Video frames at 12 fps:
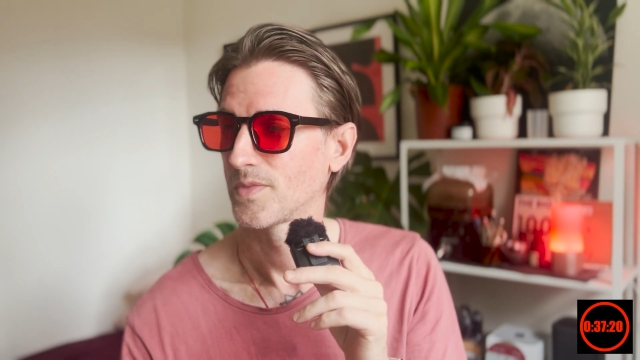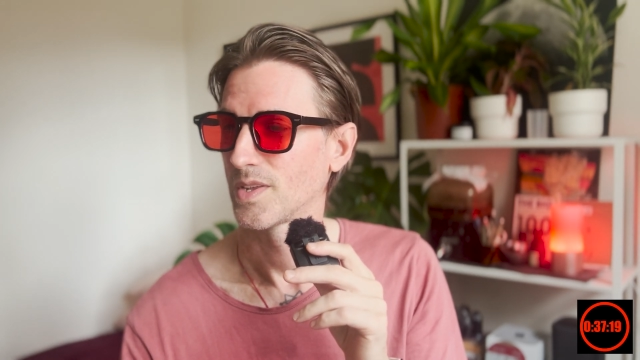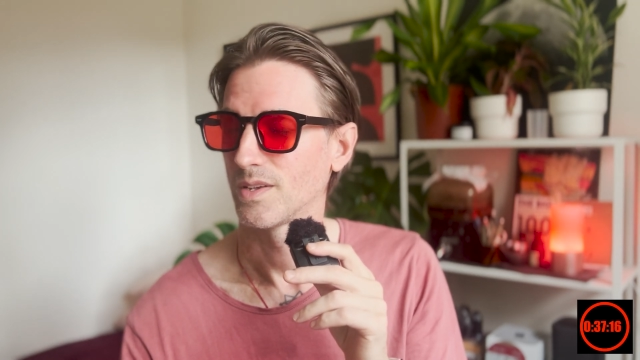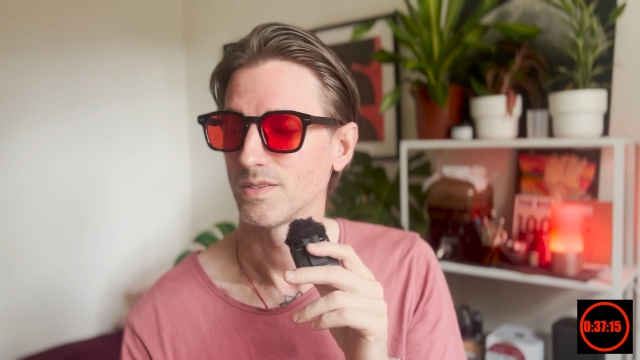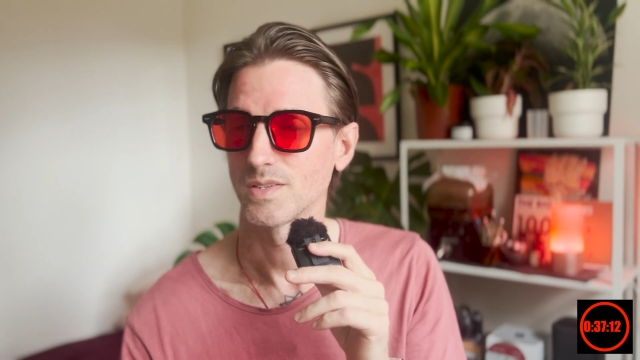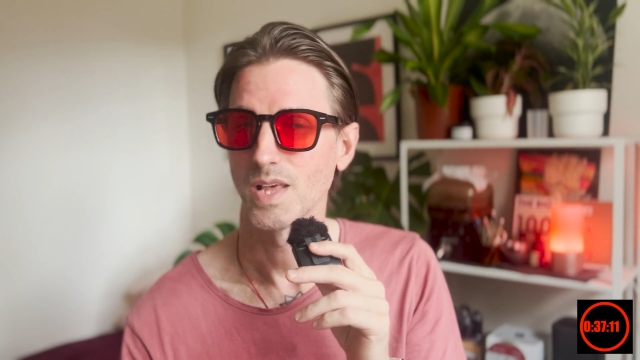
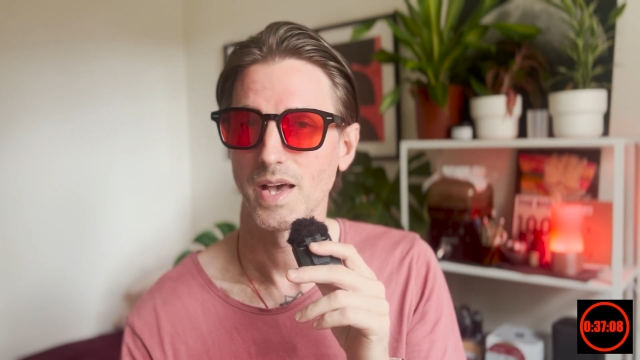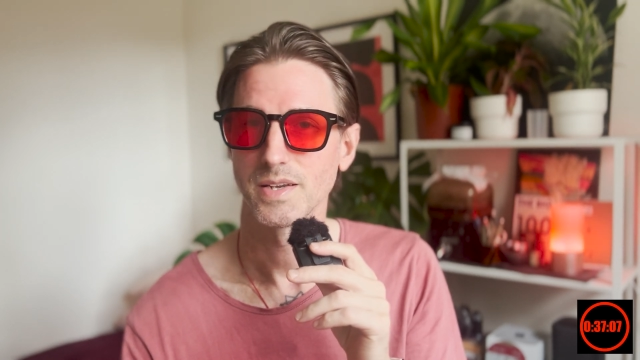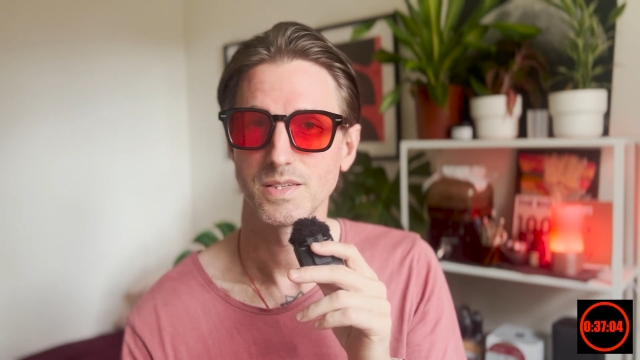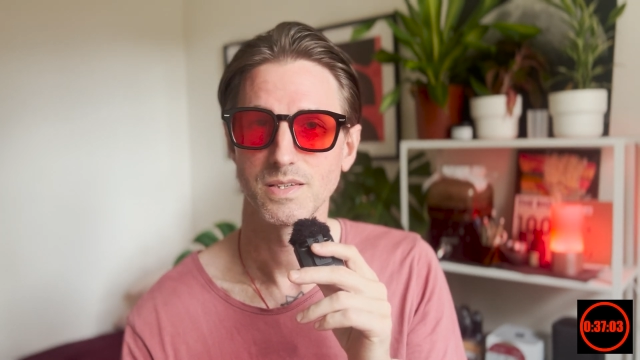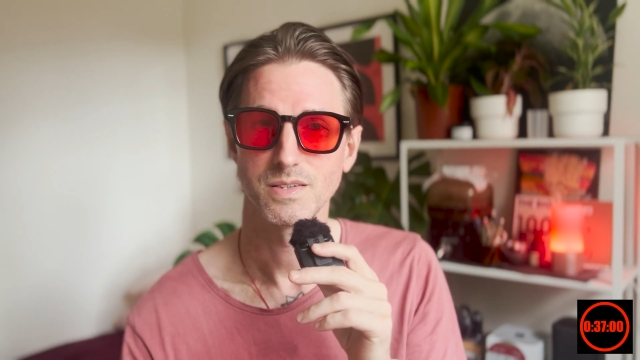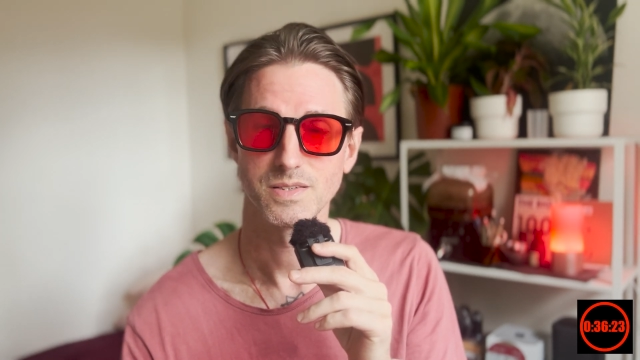Is
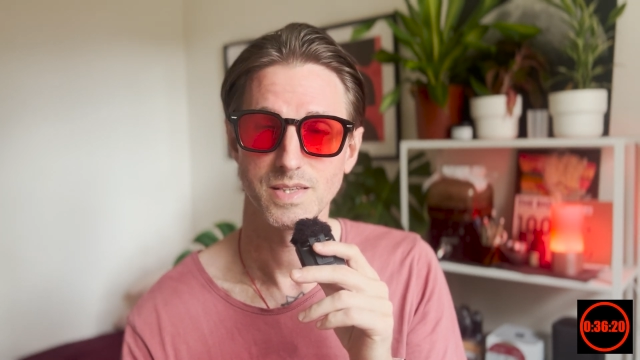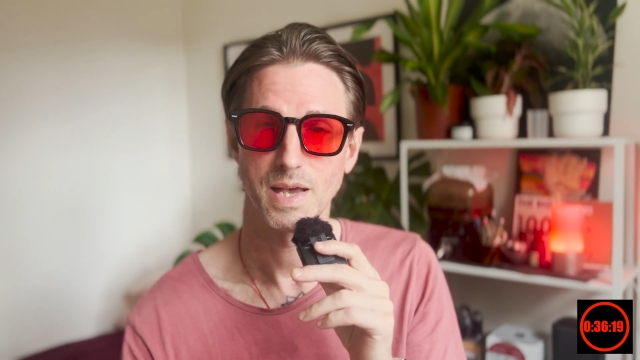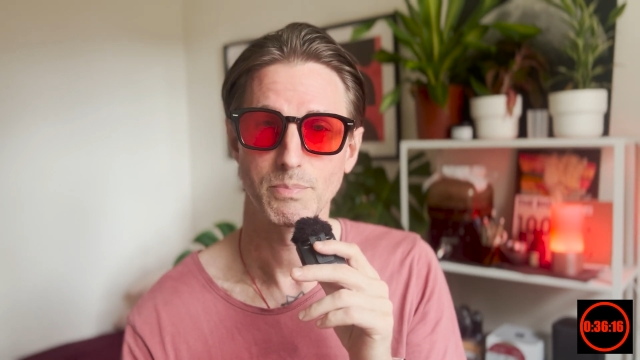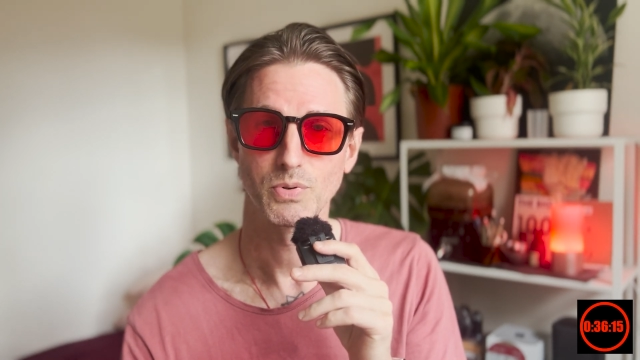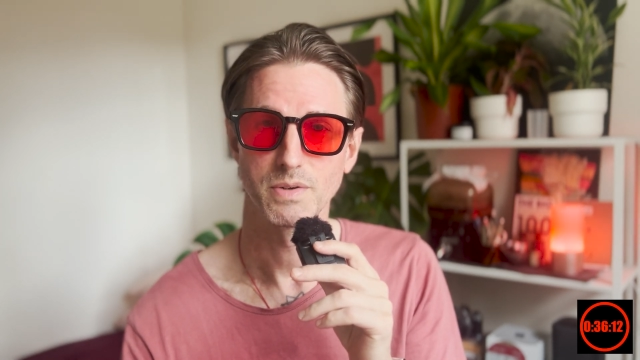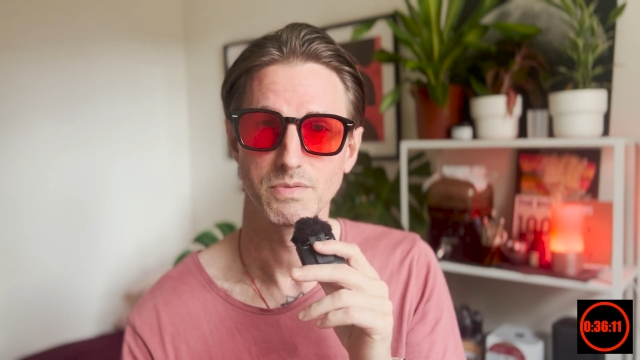that
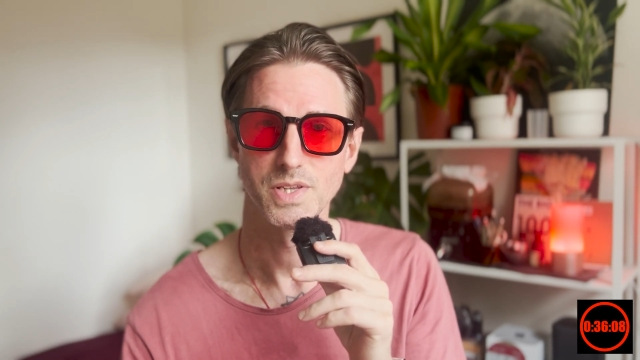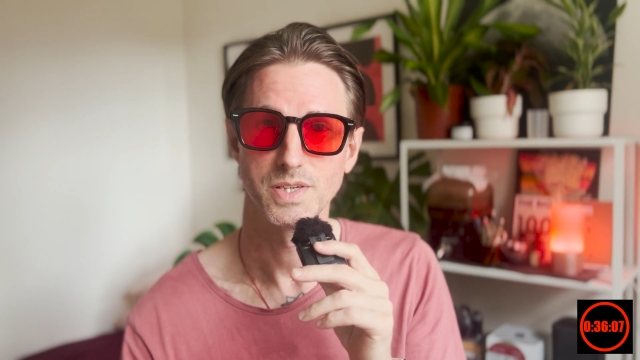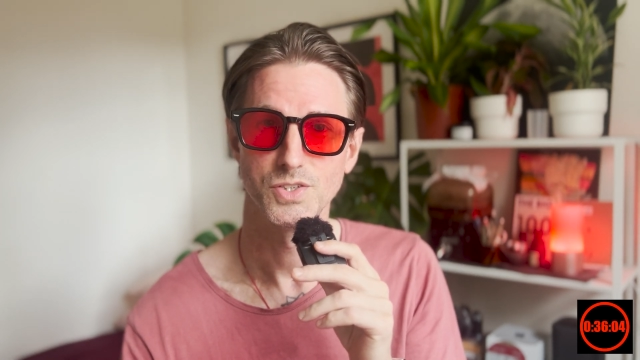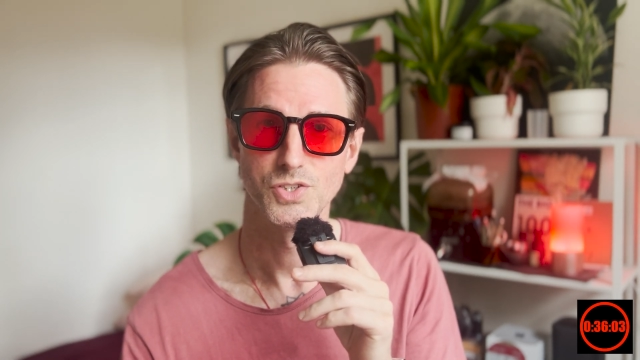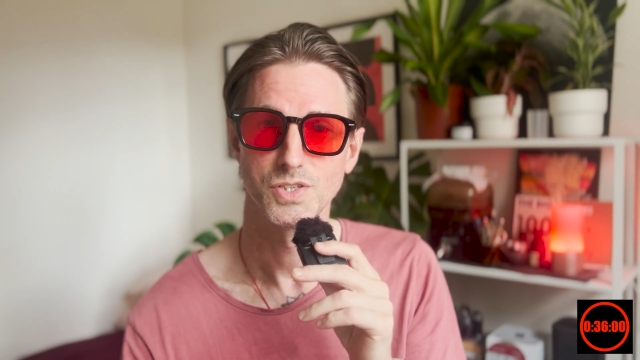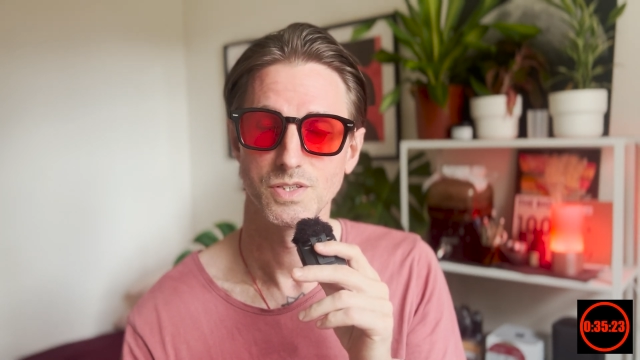
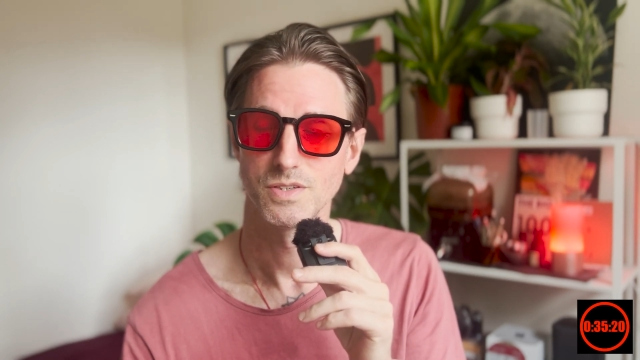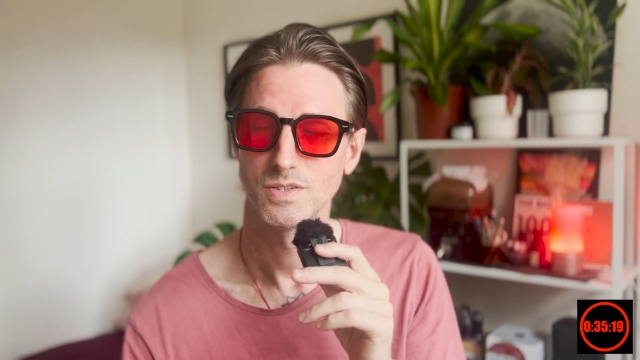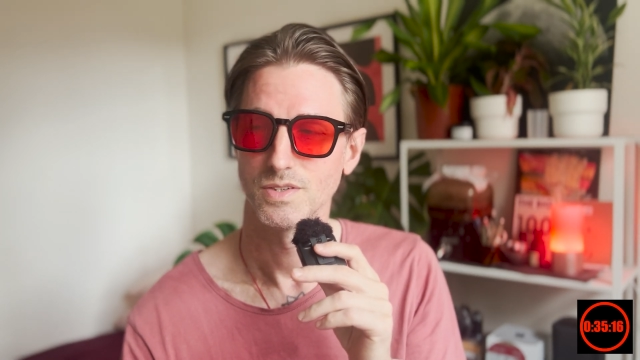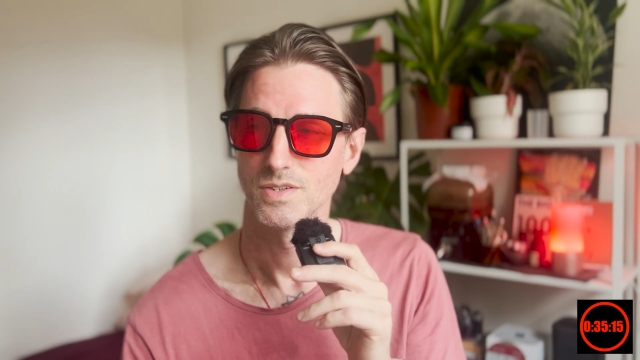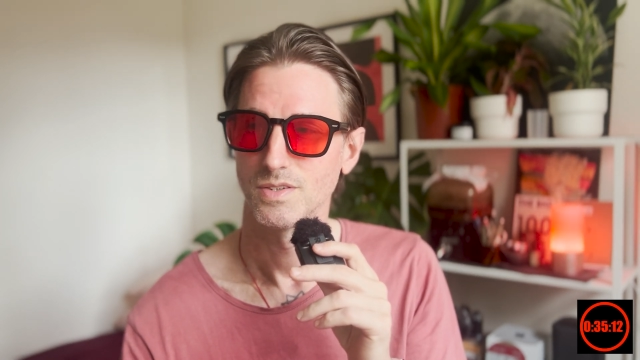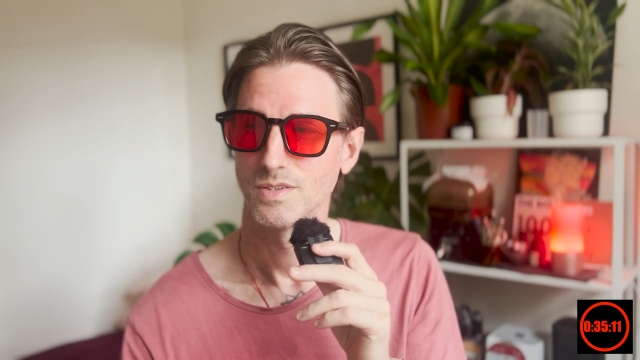privilege?
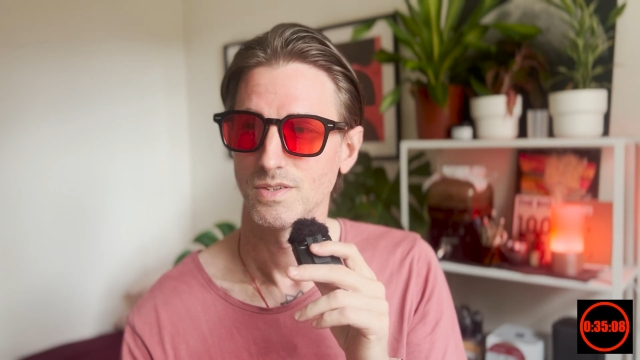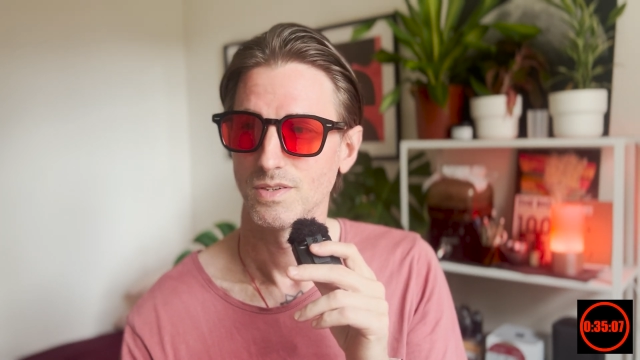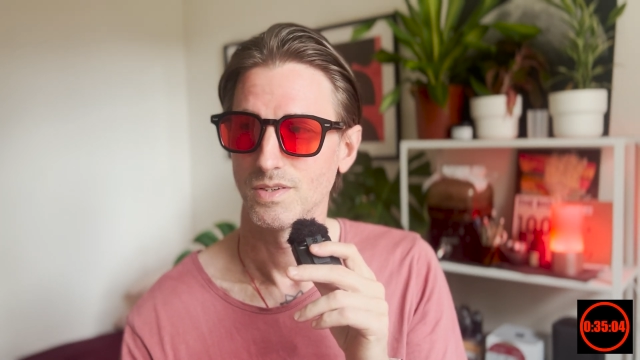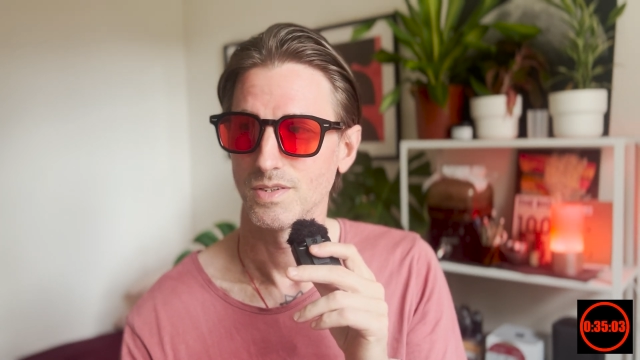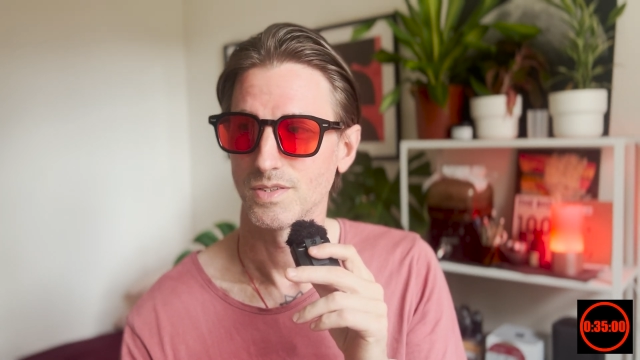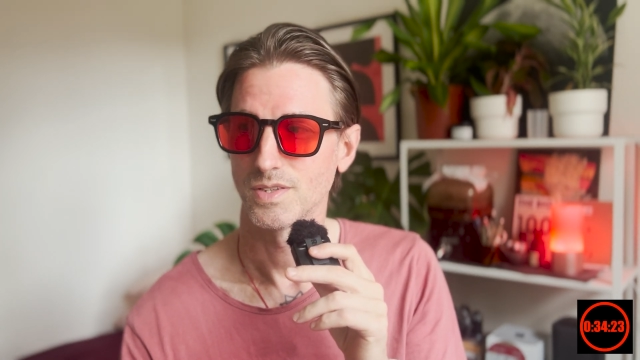
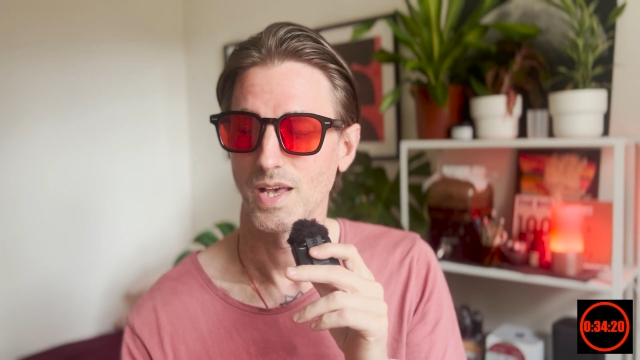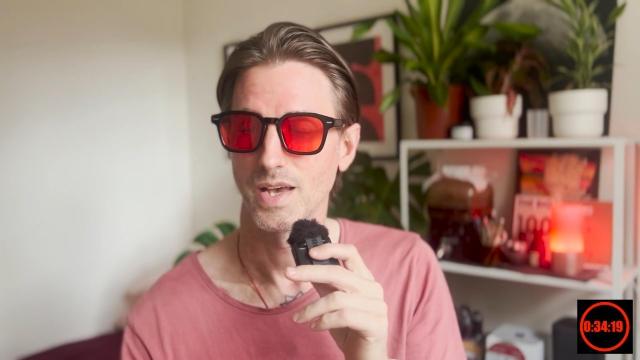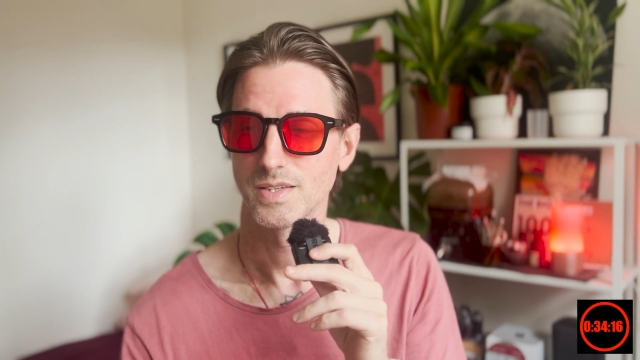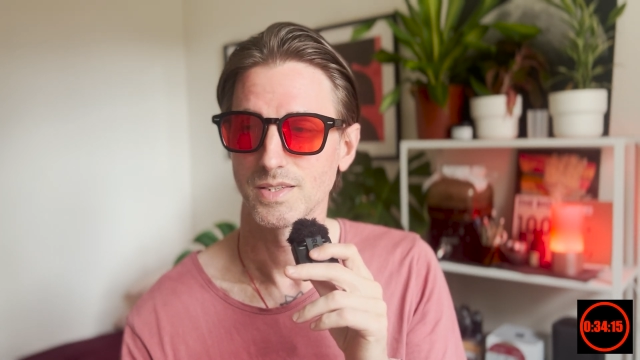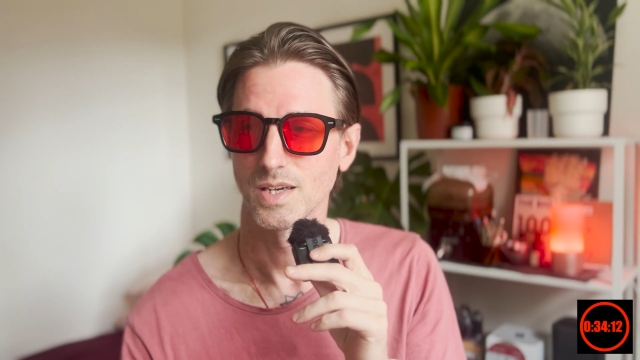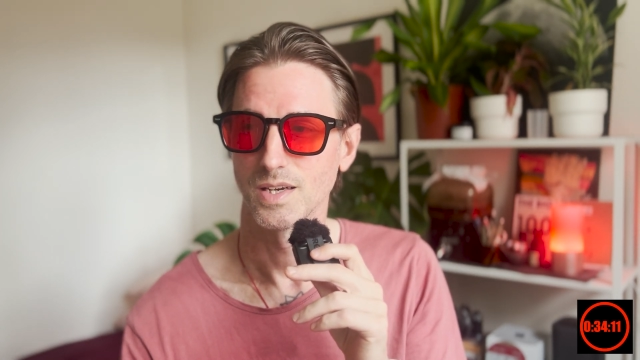Is that